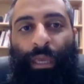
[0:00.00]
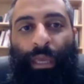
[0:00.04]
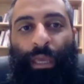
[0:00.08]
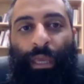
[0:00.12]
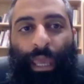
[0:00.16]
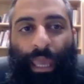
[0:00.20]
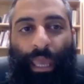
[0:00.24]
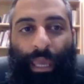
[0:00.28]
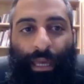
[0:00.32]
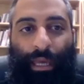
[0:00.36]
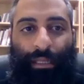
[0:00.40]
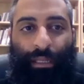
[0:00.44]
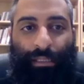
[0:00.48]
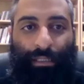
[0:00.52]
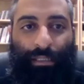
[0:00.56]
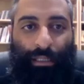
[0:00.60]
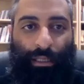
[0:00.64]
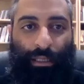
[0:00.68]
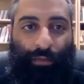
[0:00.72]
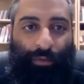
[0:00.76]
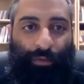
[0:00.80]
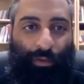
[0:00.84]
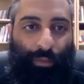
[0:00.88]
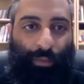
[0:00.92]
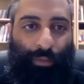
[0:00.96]
And
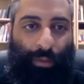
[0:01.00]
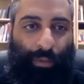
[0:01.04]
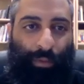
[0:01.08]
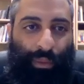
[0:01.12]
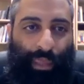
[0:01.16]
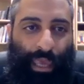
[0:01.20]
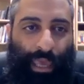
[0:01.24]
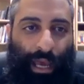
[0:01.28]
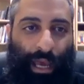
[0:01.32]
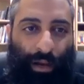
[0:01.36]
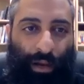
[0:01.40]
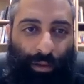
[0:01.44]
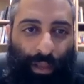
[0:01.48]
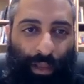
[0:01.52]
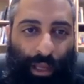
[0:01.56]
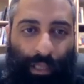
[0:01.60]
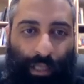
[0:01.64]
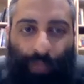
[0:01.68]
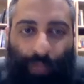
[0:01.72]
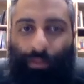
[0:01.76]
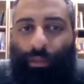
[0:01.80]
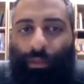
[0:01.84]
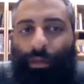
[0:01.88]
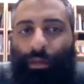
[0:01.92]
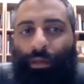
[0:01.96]
if you remember the outline
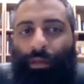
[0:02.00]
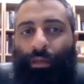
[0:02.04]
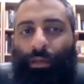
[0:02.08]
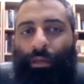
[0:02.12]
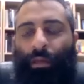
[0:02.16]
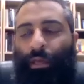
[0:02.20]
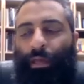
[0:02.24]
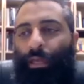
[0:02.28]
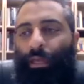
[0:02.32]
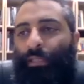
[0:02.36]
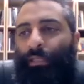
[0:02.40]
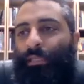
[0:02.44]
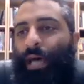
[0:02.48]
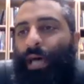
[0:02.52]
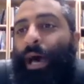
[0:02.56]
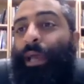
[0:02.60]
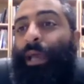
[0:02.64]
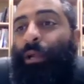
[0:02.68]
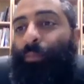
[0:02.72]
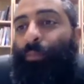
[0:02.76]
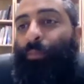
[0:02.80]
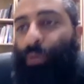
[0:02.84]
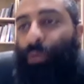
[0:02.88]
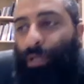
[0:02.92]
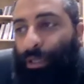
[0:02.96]
of the
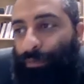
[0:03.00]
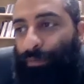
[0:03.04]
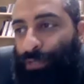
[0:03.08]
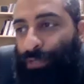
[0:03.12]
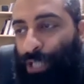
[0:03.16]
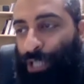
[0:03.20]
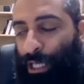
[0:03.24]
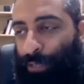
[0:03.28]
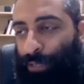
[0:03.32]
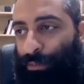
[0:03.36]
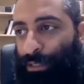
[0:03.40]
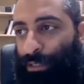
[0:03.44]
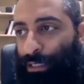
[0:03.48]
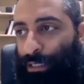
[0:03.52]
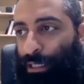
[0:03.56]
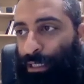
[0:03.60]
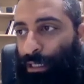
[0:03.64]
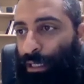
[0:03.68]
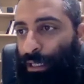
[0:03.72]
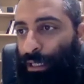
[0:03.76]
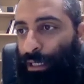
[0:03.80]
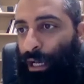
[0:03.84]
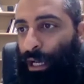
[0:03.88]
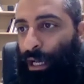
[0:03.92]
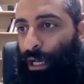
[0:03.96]
entire book of James,
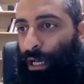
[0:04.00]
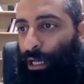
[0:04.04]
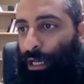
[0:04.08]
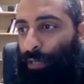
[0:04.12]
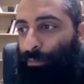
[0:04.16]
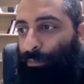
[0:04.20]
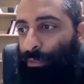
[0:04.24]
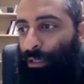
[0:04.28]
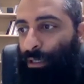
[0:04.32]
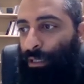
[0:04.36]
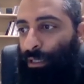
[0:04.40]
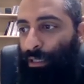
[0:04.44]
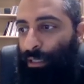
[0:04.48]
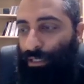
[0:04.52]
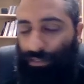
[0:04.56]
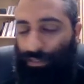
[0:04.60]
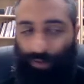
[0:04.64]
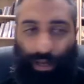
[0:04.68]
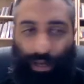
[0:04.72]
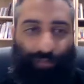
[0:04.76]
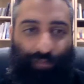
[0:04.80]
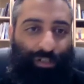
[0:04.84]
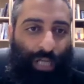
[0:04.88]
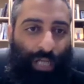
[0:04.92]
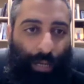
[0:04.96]
um, it's
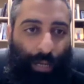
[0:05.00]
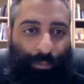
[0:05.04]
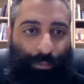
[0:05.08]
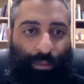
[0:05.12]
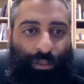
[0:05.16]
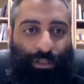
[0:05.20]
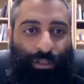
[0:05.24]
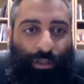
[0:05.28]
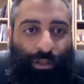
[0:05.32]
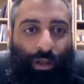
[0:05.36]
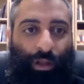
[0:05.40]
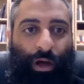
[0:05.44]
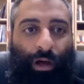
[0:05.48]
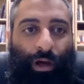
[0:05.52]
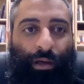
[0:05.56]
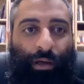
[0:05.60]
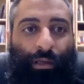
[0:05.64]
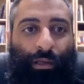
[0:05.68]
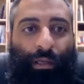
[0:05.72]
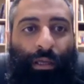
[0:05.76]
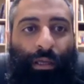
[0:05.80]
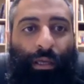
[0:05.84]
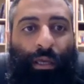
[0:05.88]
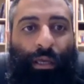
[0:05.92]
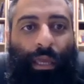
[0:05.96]
five chapters long,
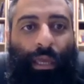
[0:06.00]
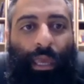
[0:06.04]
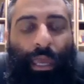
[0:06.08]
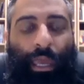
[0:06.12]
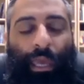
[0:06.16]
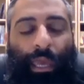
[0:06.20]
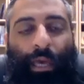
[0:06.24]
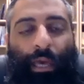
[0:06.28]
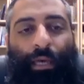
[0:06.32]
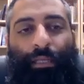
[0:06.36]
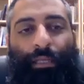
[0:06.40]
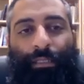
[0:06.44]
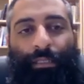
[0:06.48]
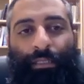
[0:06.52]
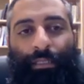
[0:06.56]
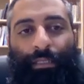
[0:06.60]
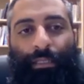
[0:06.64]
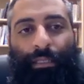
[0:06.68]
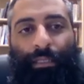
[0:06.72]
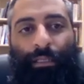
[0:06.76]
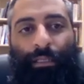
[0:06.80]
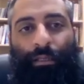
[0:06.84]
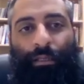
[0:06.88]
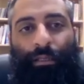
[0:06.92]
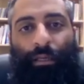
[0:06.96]
and
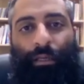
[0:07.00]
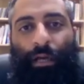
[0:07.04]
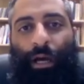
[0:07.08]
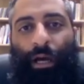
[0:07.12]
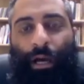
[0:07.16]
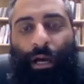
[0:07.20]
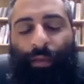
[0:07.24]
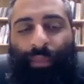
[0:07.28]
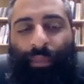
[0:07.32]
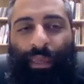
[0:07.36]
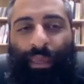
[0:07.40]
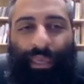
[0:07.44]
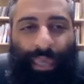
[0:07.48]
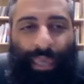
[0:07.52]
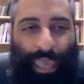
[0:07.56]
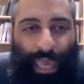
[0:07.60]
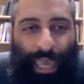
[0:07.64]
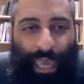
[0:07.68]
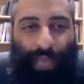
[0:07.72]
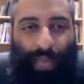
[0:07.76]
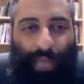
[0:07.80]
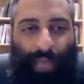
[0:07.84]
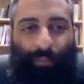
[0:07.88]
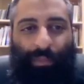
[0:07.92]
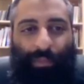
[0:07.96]
uh, they
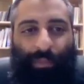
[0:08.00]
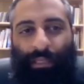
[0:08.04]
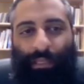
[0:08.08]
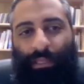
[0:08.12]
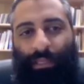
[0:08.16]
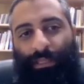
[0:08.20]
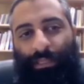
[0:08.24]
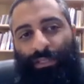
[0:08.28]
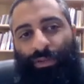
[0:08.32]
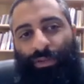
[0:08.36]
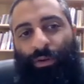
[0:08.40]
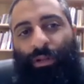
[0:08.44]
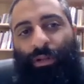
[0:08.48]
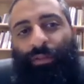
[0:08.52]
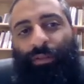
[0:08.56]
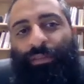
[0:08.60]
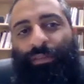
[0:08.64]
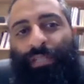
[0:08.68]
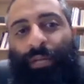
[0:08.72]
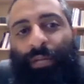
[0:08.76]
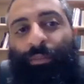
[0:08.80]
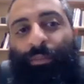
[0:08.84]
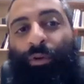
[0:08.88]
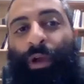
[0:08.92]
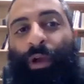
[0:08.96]
can be sort of
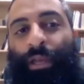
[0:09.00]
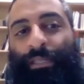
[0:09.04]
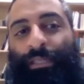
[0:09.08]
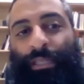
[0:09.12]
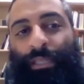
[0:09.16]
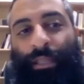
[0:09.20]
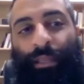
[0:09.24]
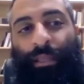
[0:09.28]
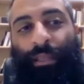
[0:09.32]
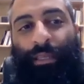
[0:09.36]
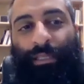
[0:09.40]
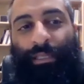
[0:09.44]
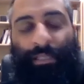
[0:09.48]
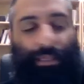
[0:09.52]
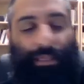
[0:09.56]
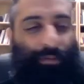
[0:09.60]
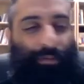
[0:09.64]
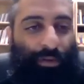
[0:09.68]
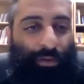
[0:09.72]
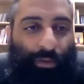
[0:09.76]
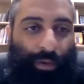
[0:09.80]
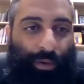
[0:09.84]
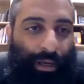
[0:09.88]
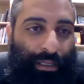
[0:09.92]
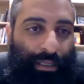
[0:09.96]
summarized in these
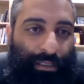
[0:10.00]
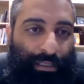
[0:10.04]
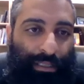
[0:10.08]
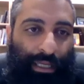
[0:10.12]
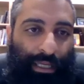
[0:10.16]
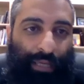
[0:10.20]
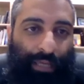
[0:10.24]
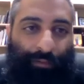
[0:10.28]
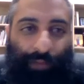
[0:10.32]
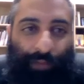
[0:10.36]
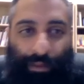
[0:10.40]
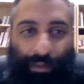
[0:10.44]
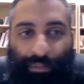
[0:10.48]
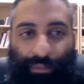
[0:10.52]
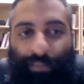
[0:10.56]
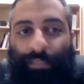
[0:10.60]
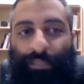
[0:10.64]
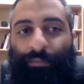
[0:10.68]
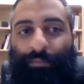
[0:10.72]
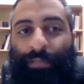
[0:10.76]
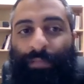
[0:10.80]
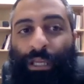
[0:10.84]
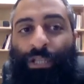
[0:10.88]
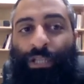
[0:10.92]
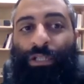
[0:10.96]
different ways, like faith in
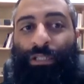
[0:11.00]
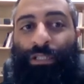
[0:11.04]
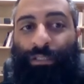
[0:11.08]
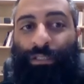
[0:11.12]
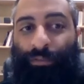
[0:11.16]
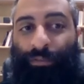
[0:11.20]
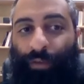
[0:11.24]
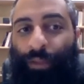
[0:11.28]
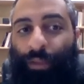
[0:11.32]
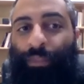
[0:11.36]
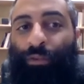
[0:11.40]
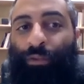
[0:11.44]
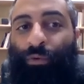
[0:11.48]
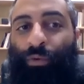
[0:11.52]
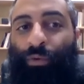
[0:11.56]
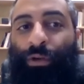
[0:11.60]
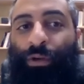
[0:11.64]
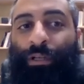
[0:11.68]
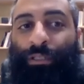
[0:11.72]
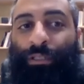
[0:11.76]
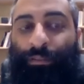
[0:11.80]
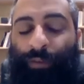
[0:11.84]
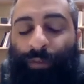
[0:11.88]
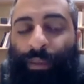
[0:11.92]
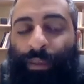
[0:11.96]
temptations, faith in
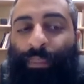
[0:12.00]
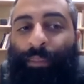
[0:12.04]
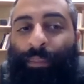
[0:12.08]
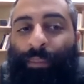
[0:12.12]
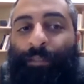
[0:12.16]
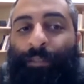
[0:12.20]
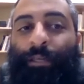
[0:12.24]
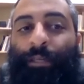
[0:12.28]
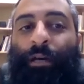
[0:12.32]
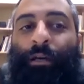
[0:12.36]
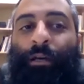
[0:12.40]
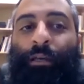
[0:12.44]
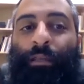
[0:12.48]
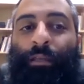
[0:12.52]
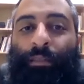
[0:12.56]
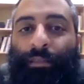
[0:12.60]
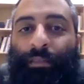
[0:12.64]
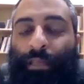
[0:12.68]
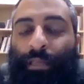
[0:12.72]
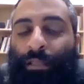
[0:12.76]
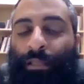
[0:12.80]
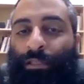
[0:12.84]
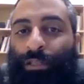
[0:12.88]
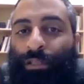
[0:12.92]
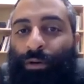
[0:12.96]
works, faith in the tongue, and,
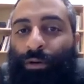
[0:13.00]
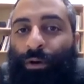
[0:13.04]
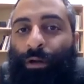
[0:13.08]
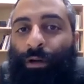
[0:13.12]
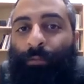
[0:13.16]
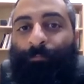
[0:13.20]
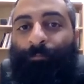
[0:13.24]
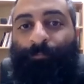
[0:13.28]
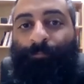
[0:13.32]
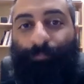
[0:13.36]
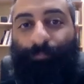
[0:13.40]
and so on.